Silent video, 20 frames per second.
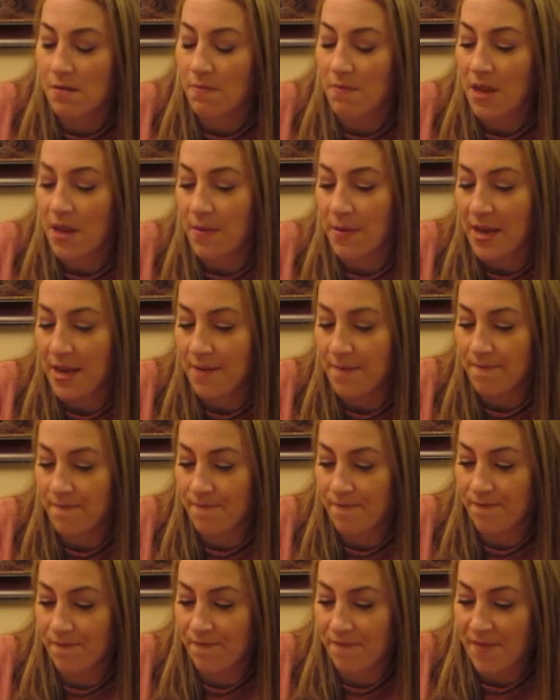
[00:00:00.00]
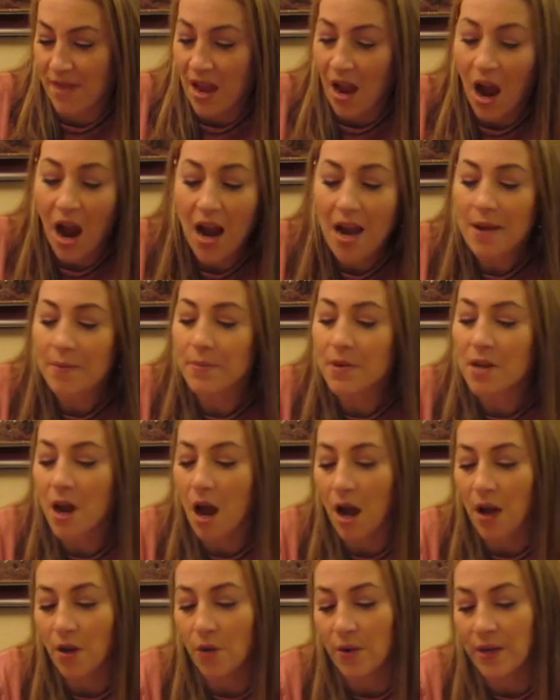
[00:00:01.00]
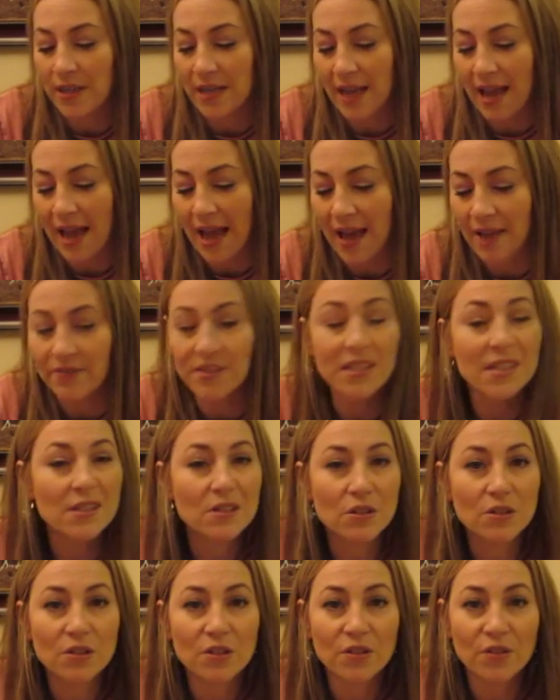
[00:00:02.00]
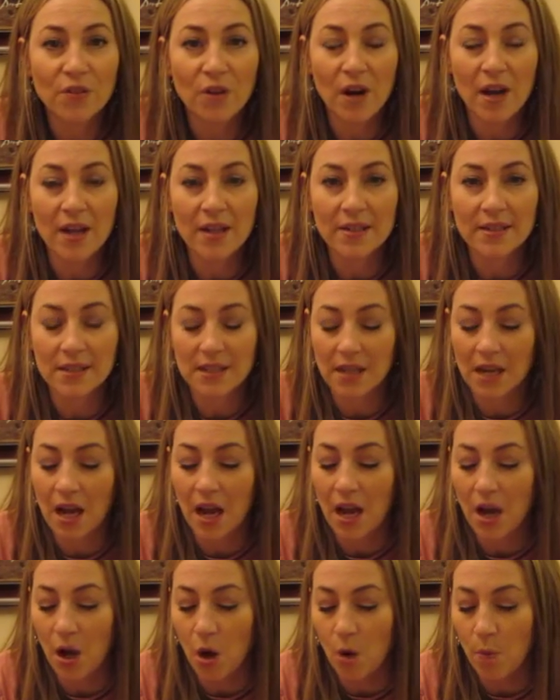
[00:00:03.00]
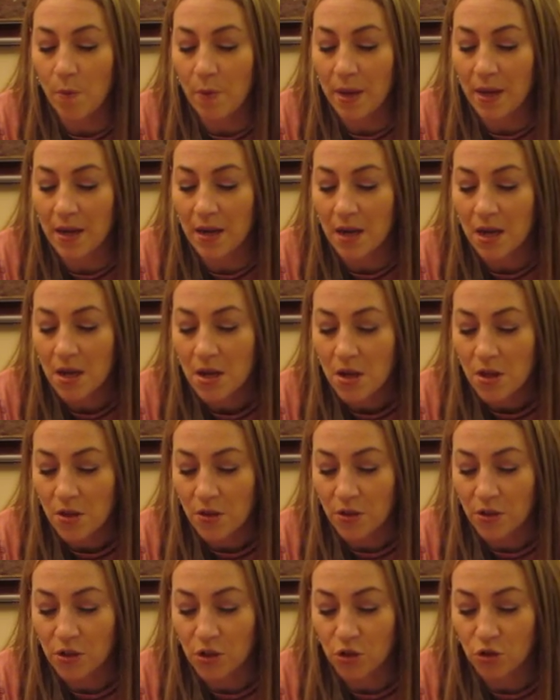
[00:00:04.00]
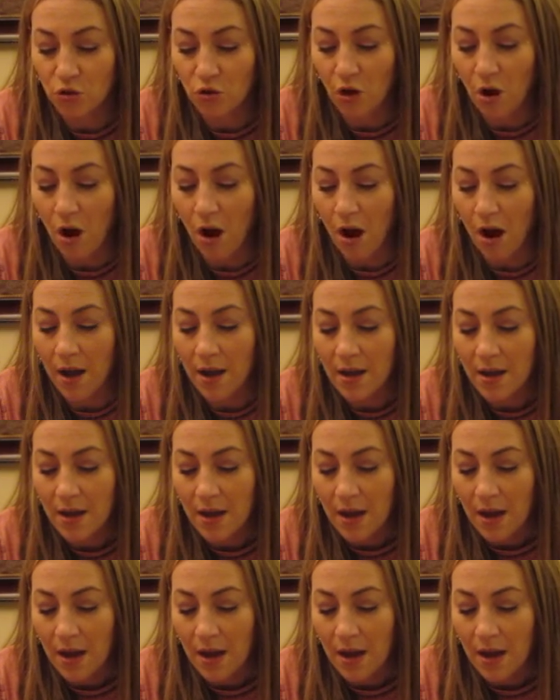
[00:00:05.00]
Maybe. I am not going to have scissors for us to cut open the straw